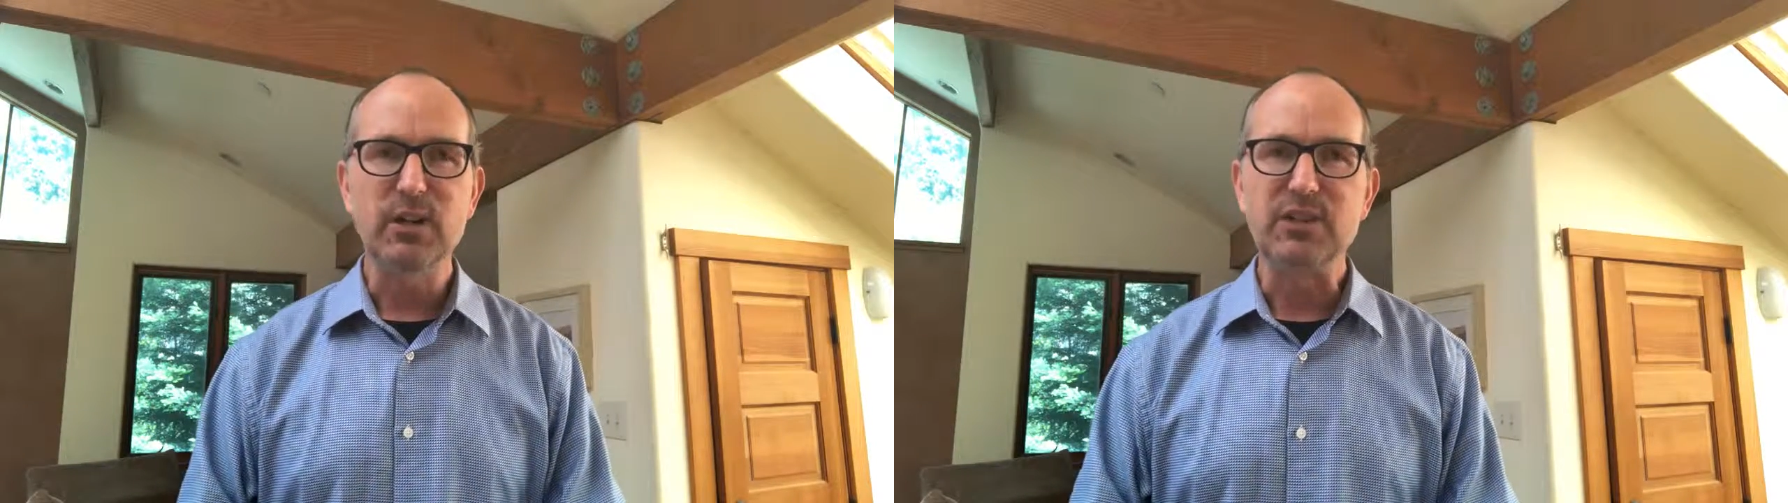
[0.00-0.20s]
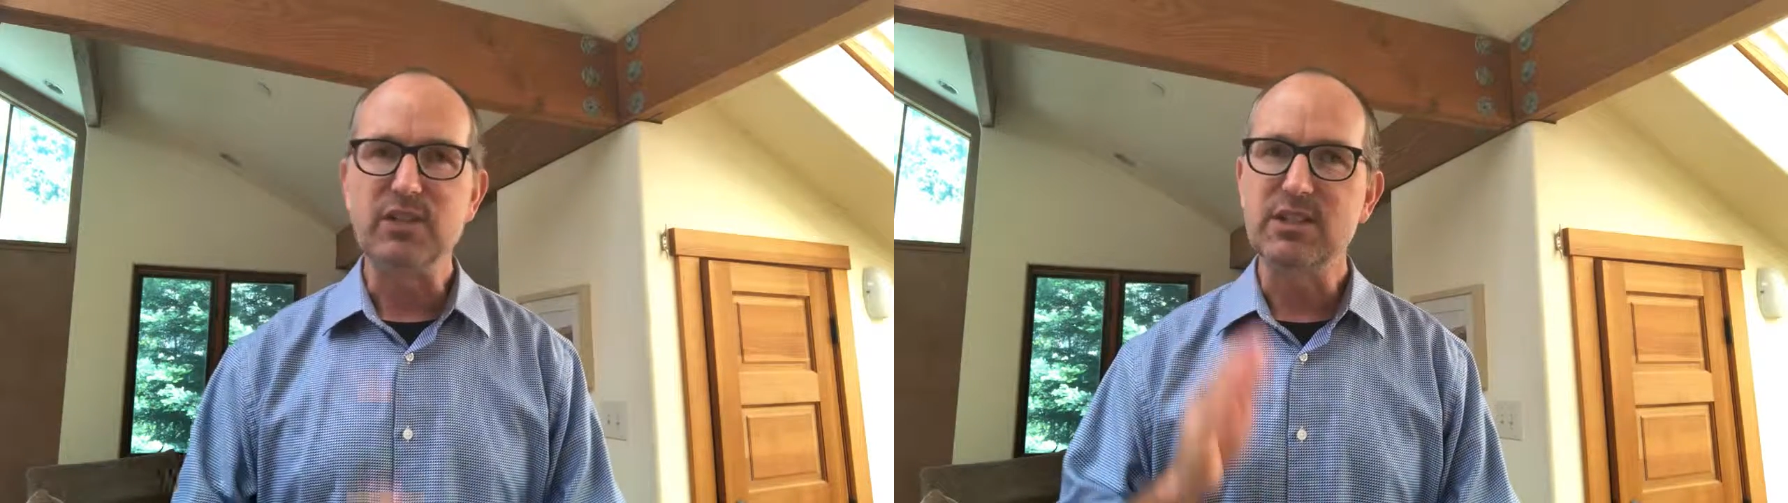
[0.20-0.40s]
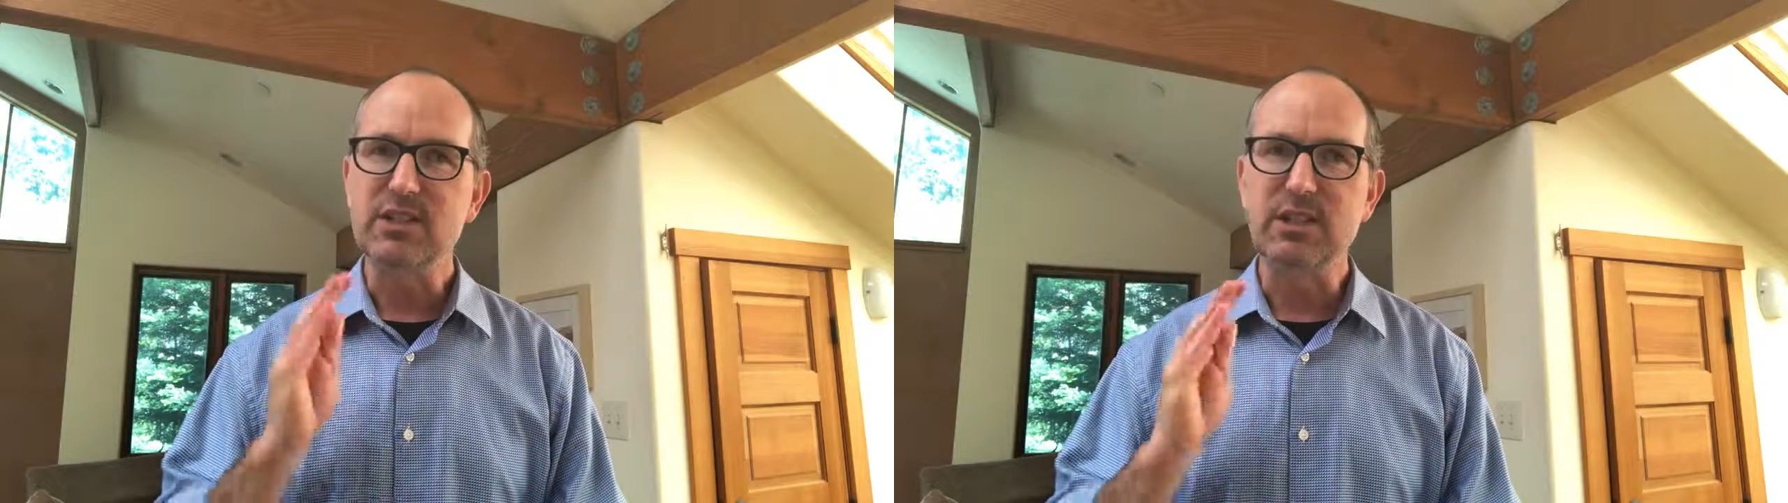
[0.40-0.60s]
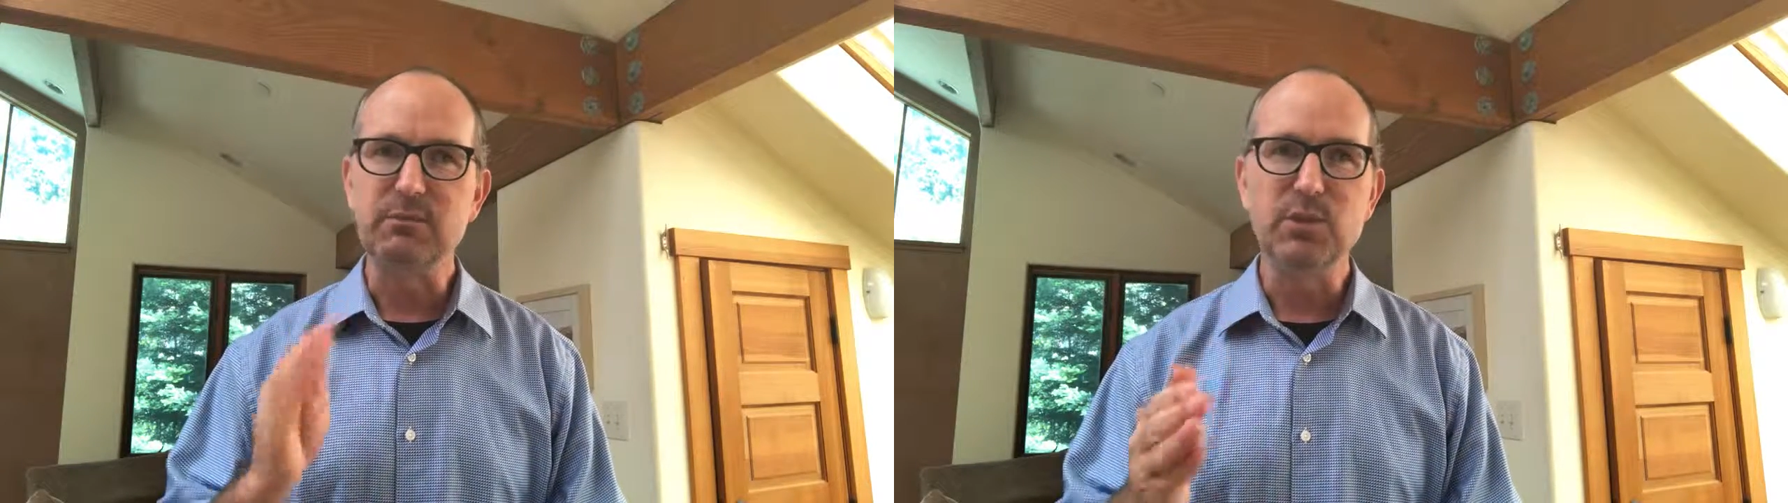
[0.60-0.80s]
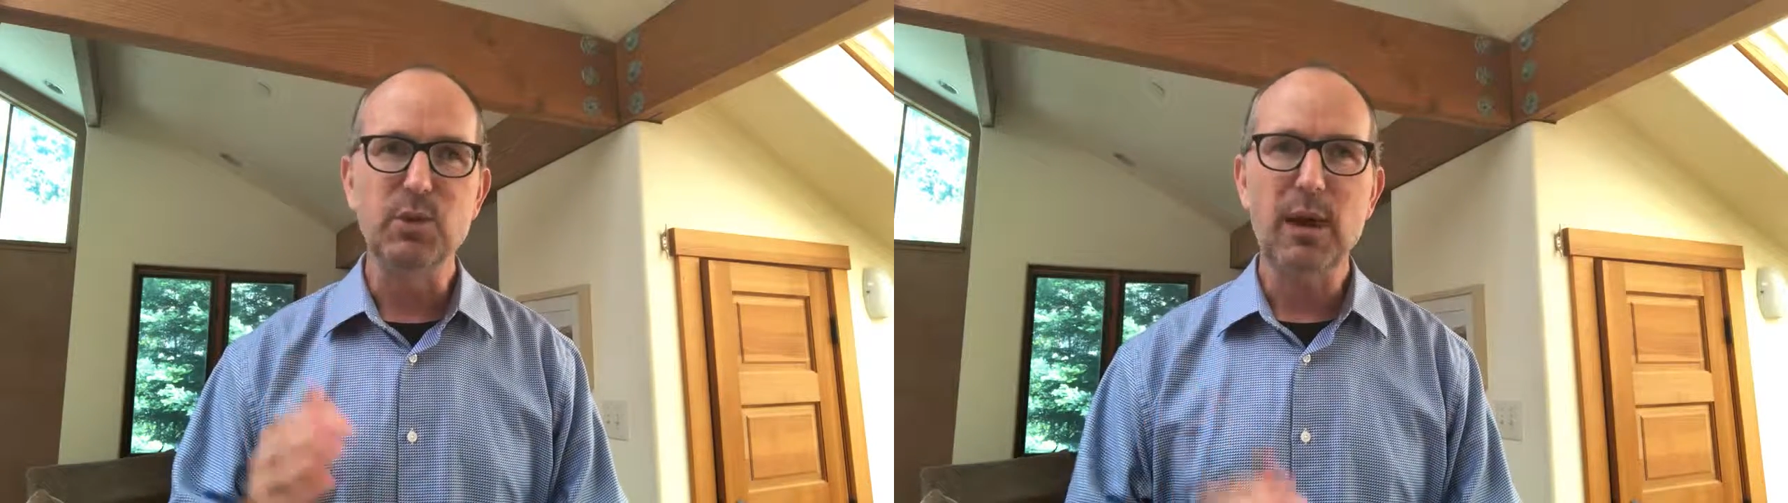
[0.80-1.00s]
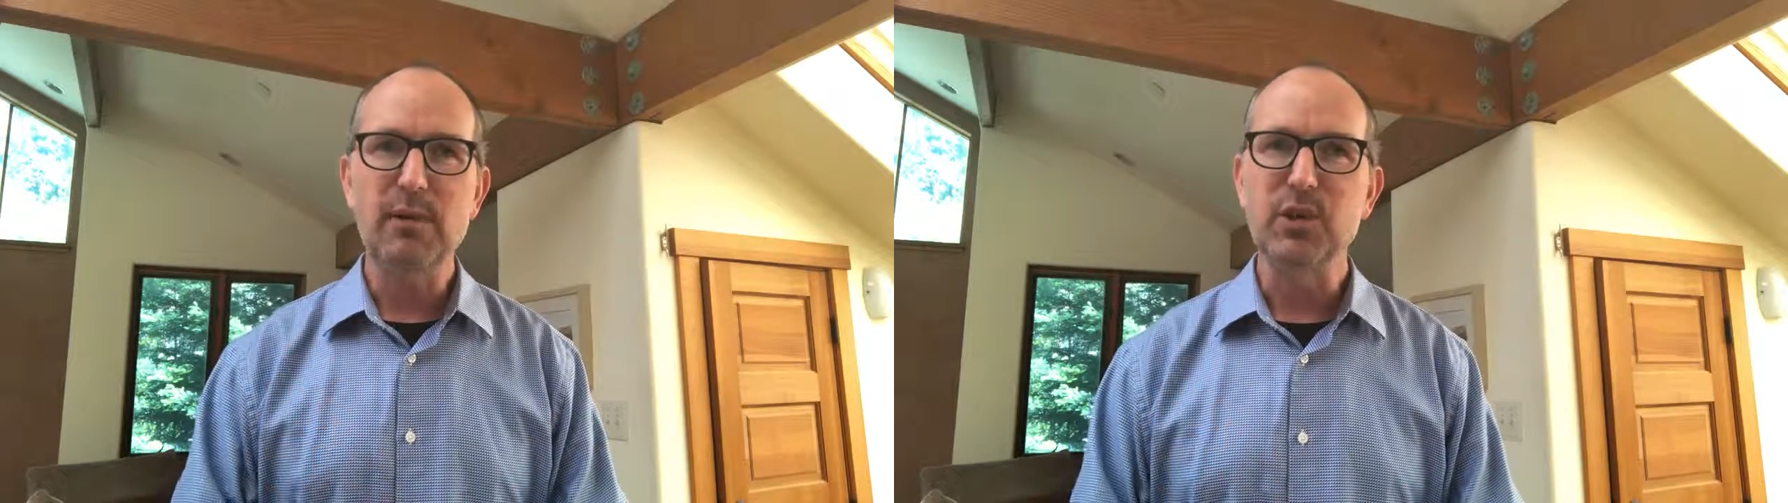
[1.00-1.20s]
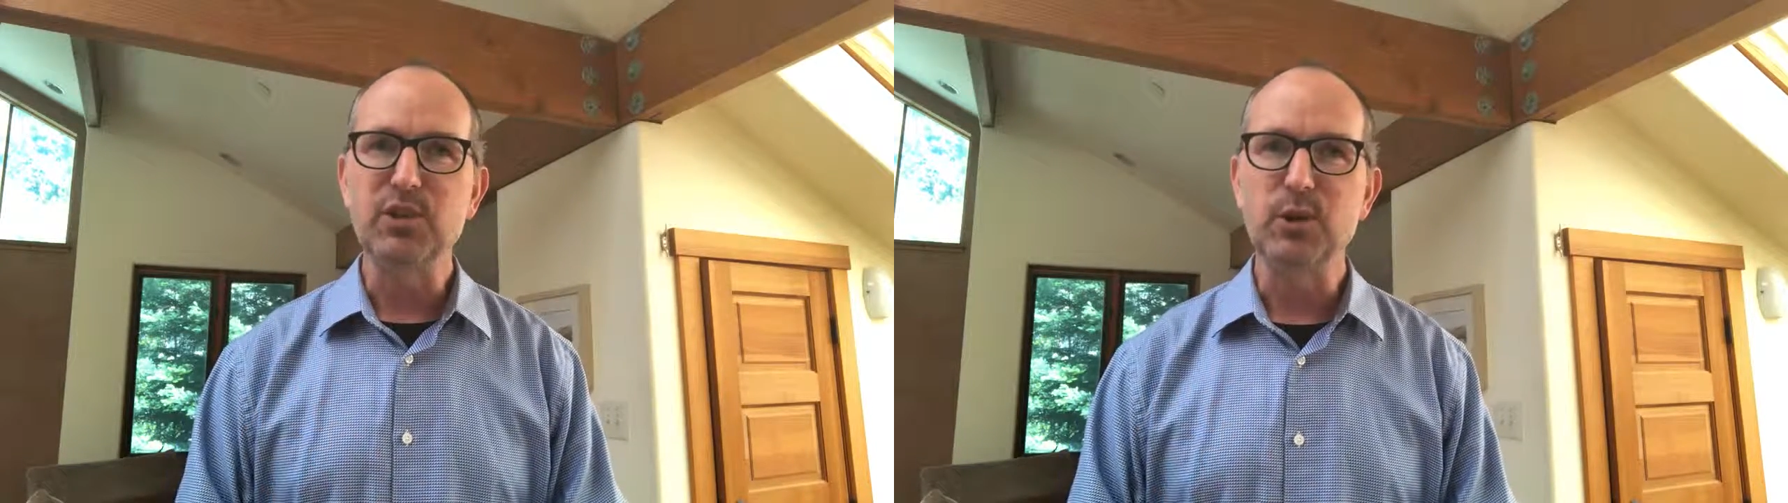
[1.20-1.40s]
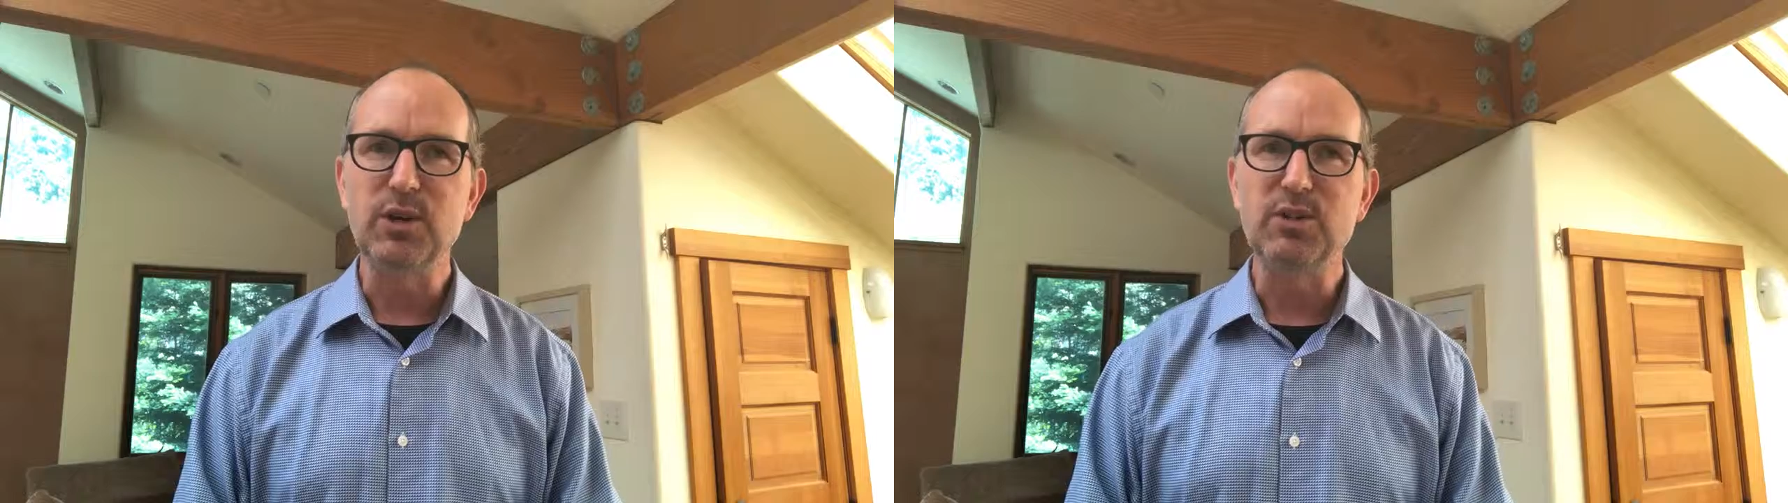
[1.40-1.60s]
It's just a 2-hour
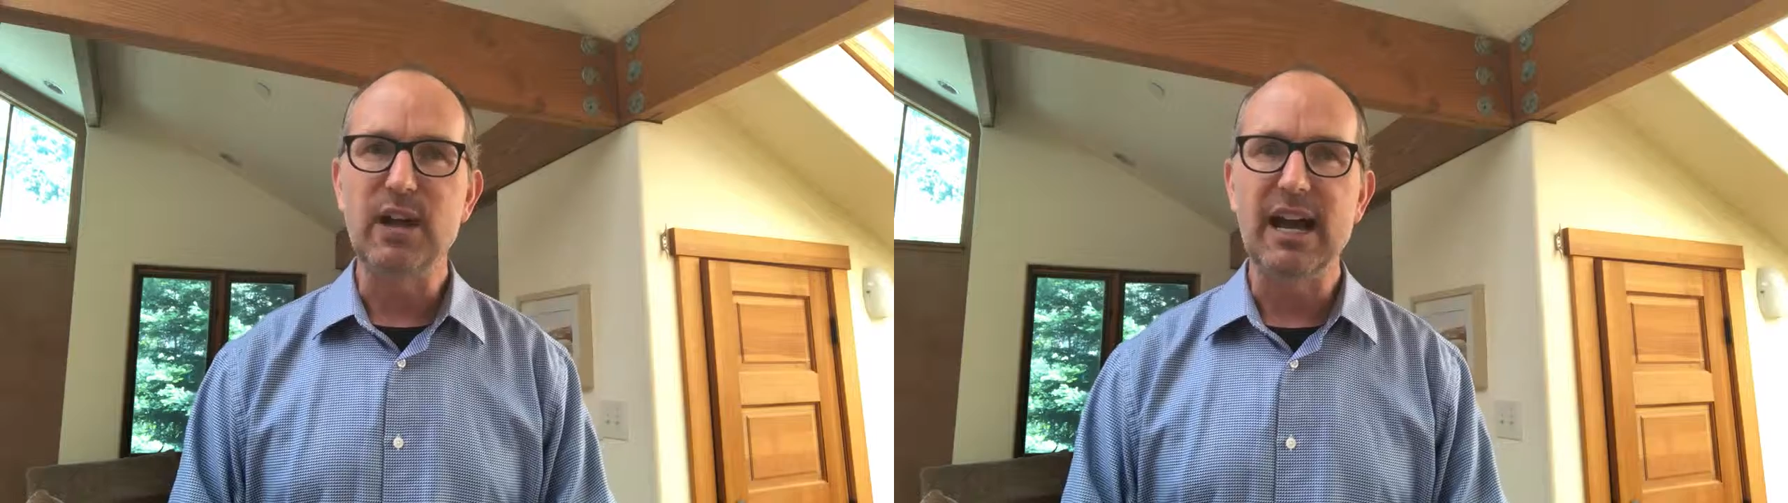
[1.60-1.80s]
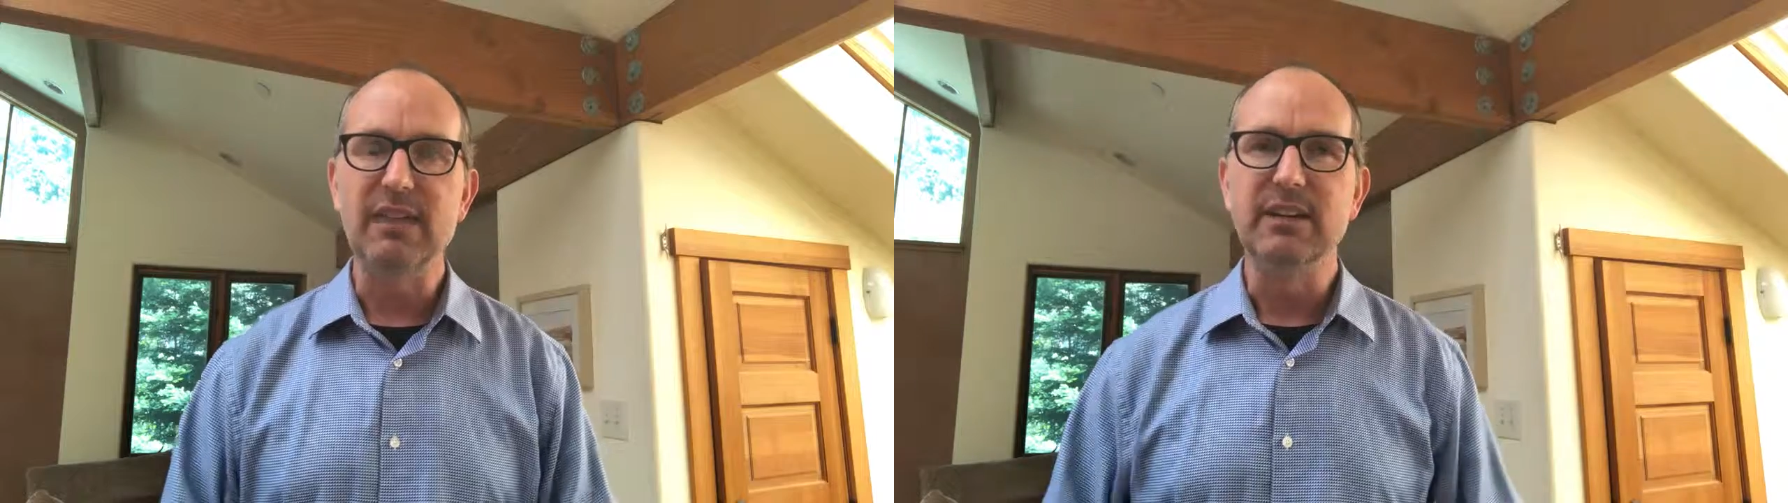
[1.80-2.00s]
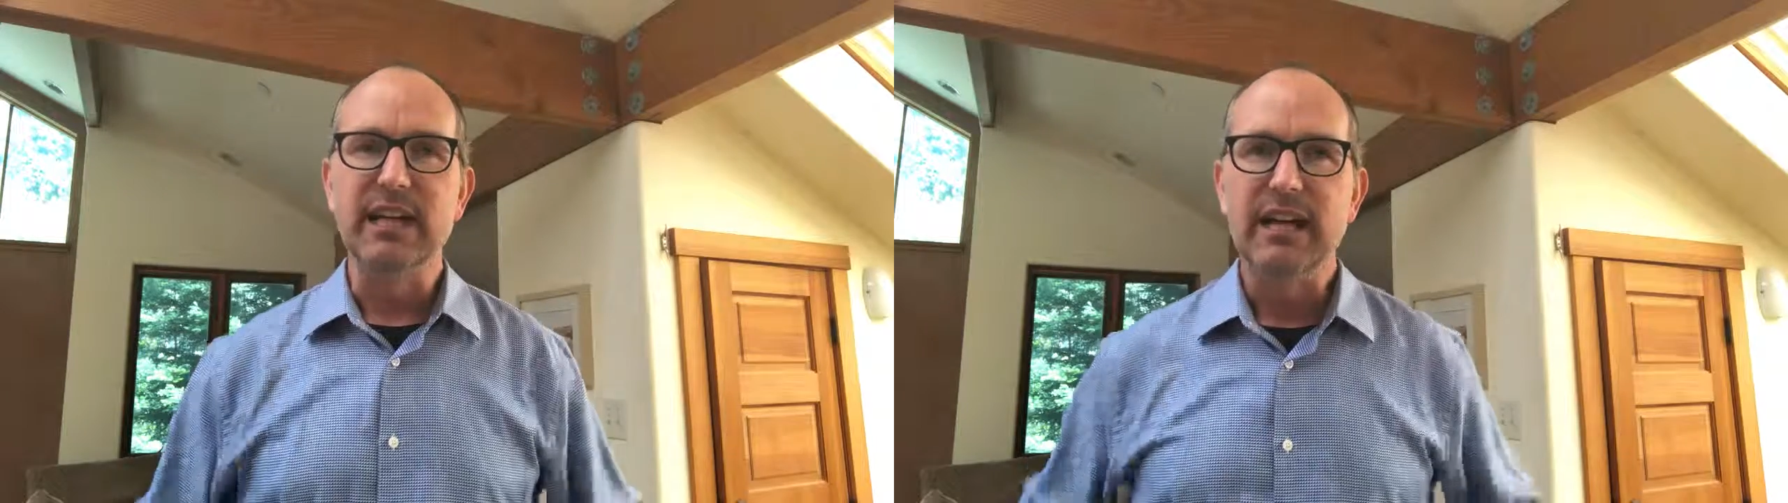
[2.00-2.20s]
short drive